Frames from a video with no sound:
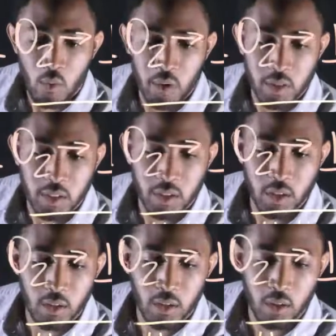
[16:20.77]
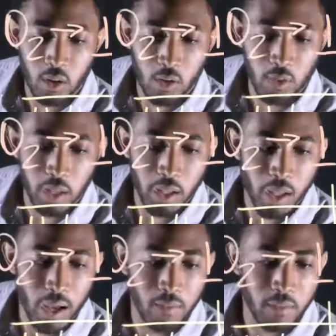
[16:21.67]
we are still only
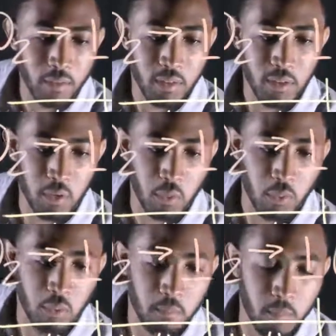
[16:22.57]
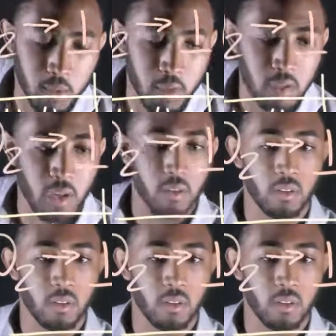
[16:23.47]
at 2. So